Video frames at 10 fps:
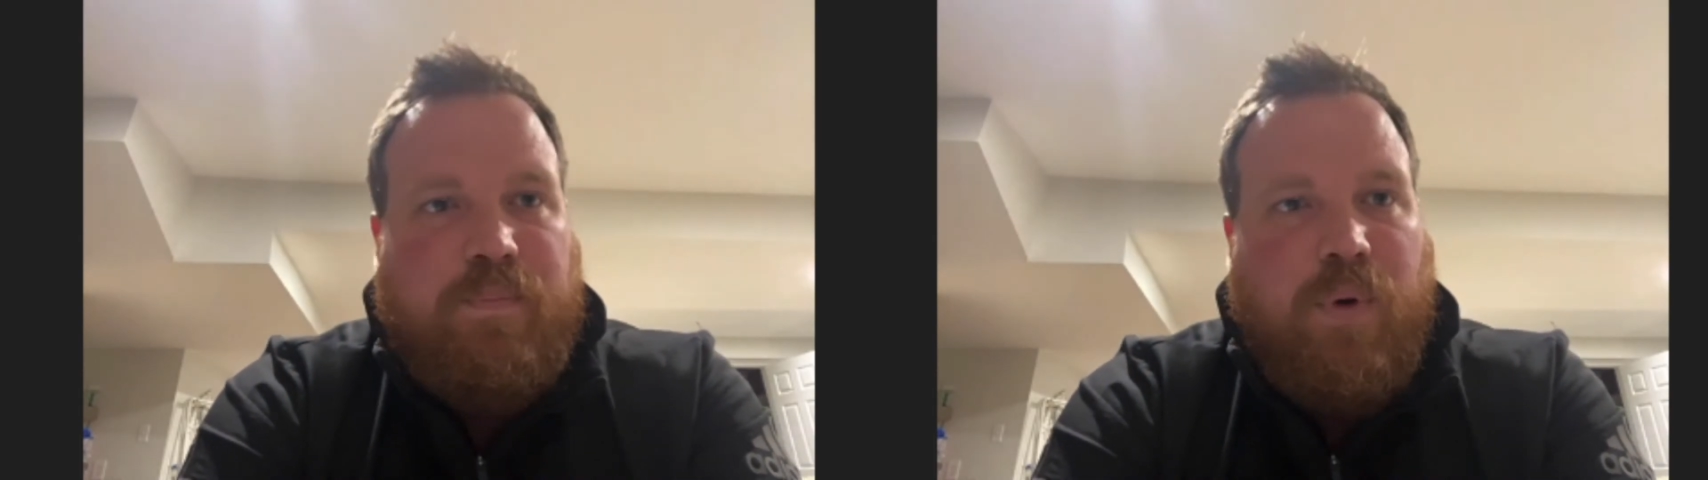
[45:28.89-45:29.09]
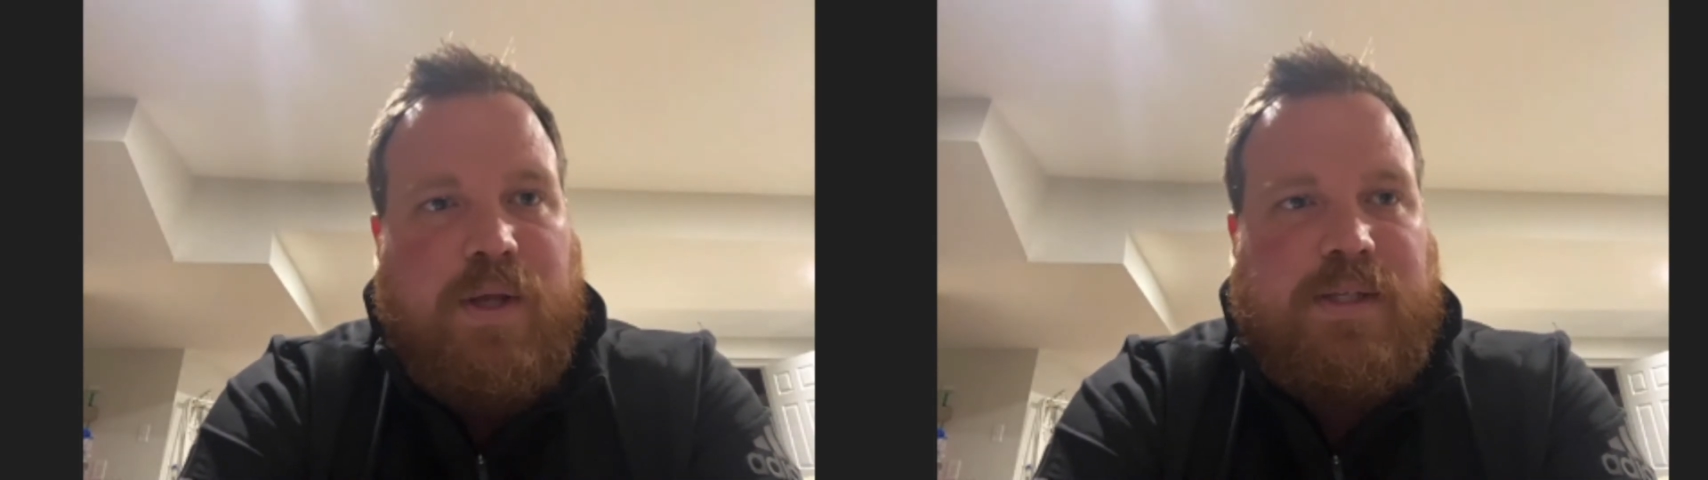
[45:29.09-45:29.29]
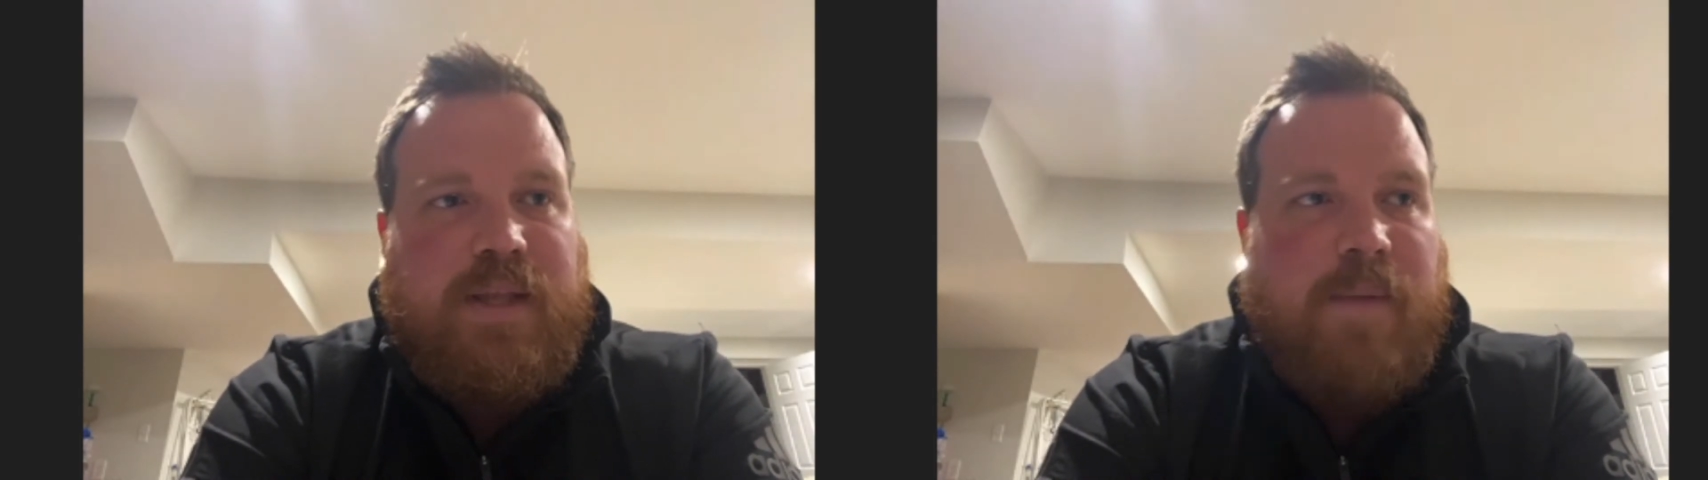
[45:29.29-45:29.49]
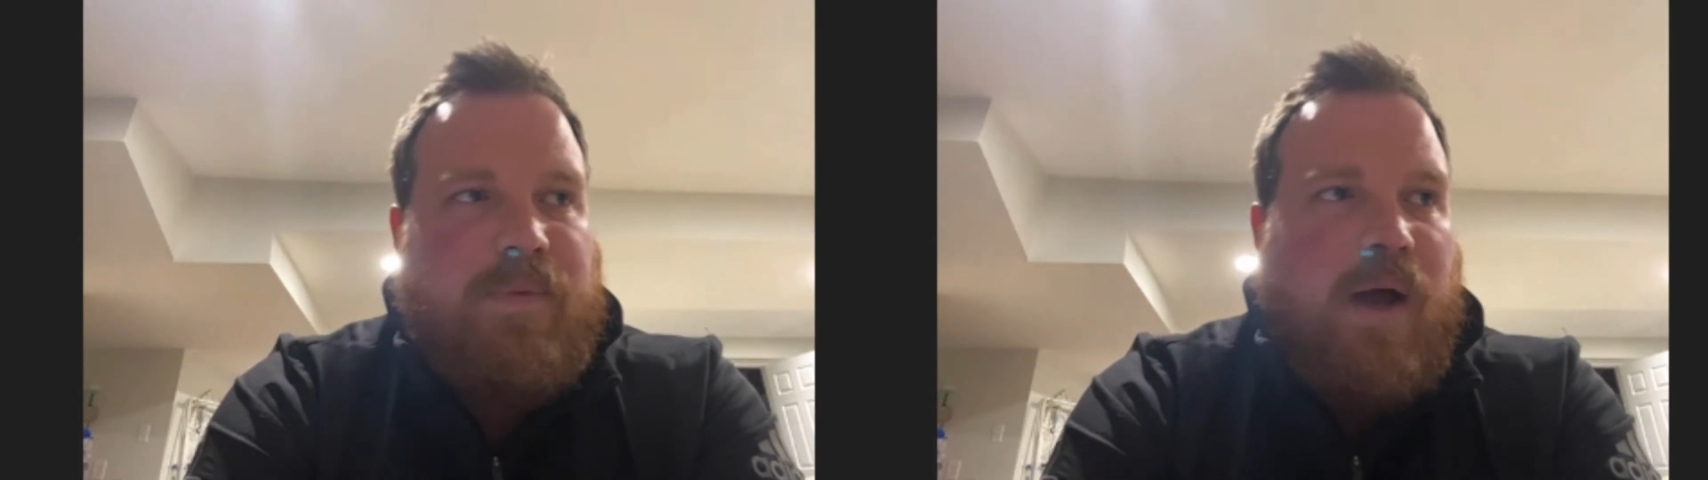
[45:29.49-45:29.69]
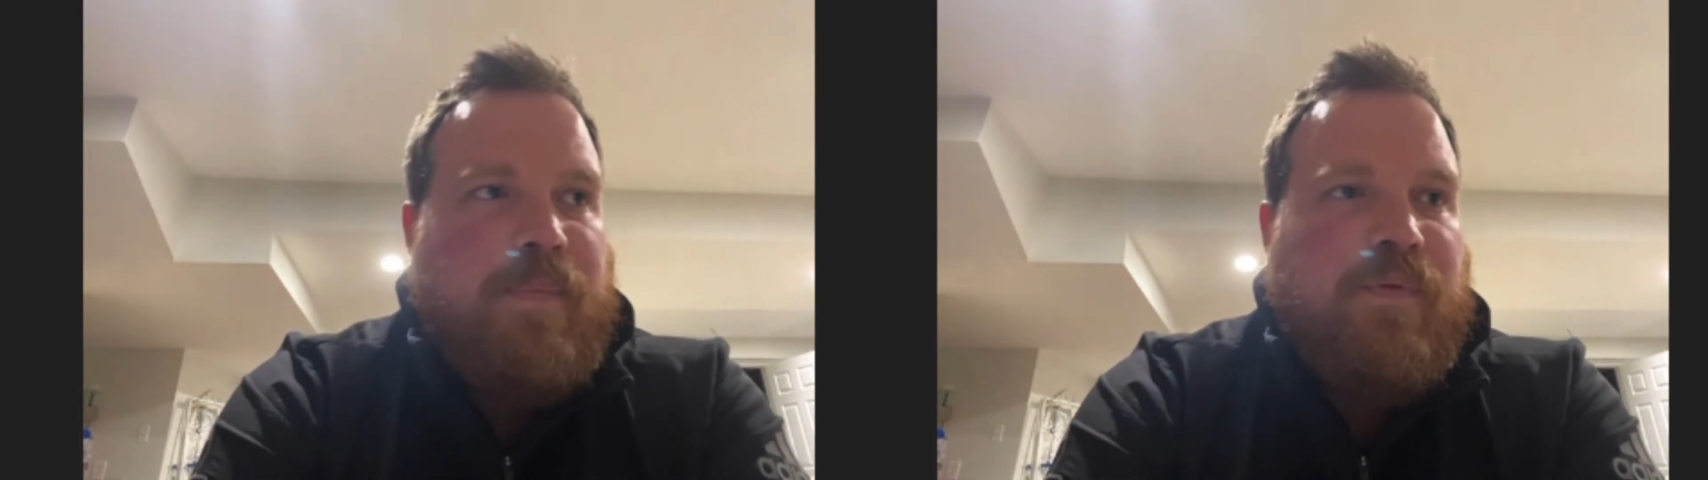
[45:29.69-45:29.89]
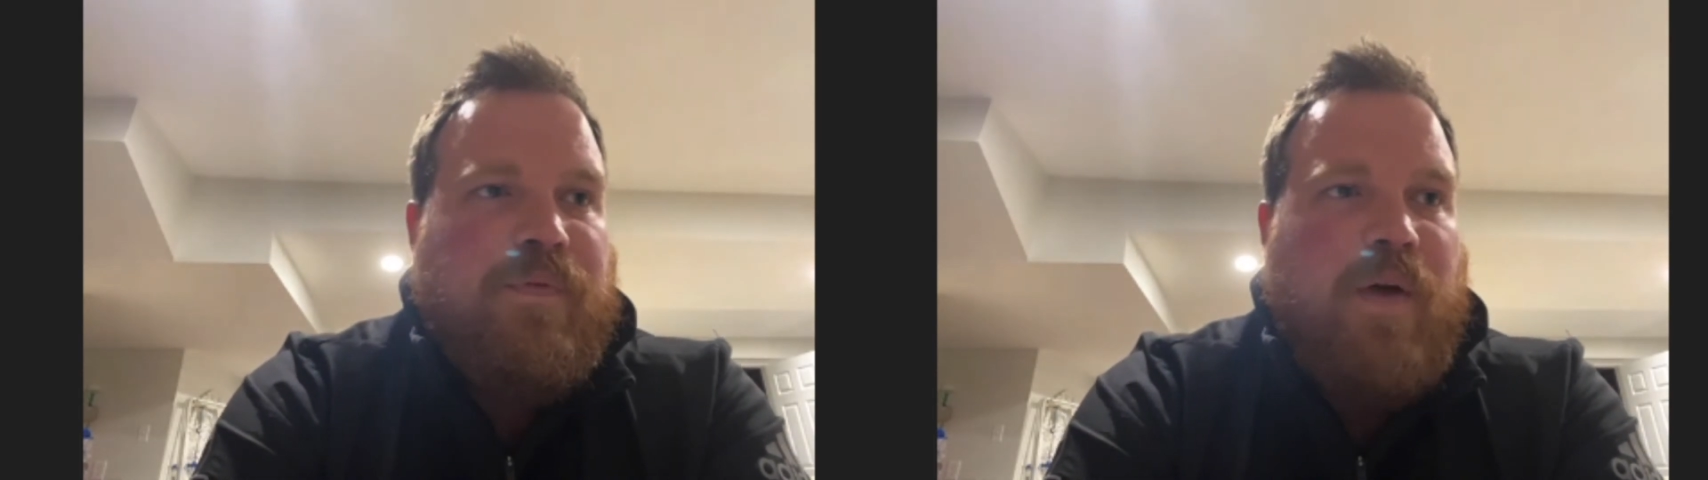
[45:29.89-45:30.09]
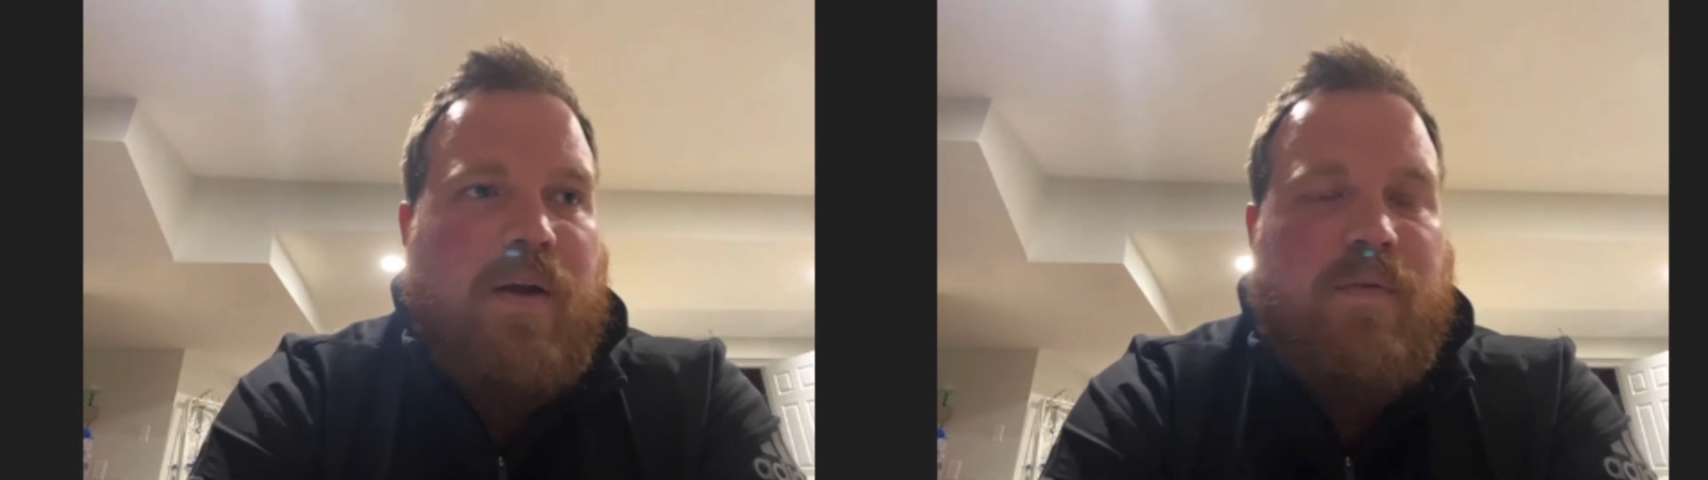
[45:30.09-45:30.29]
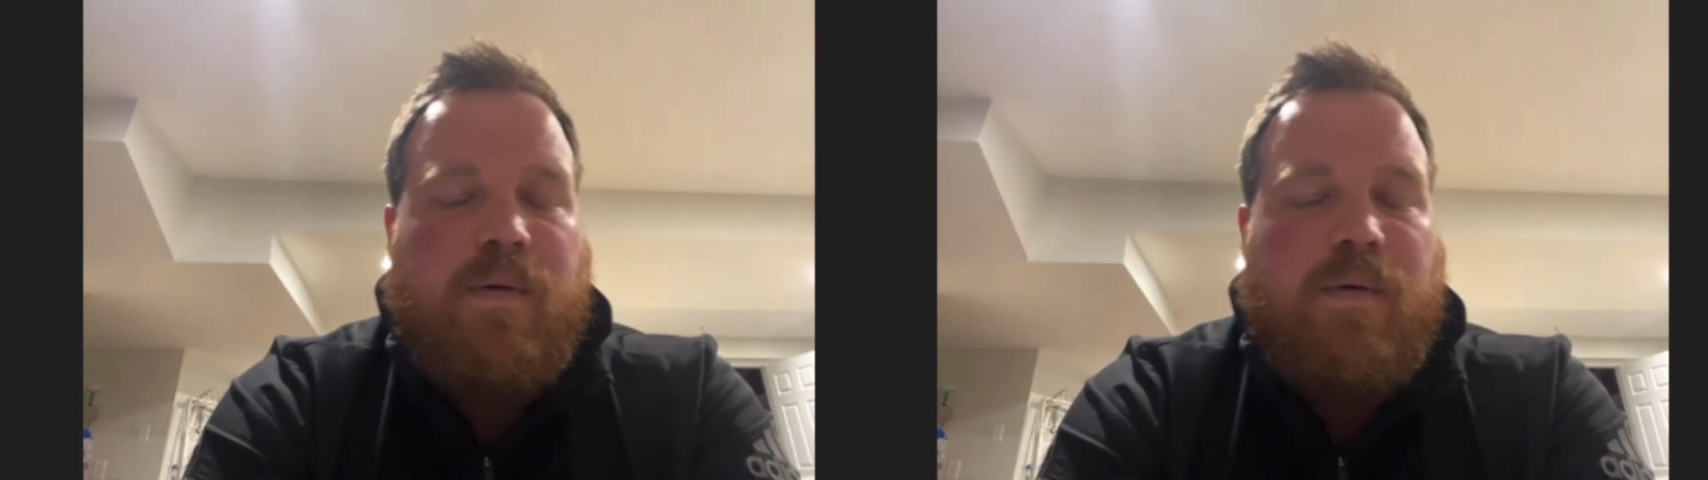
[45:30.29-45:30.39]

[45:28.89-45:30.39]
Boys stepped up in front of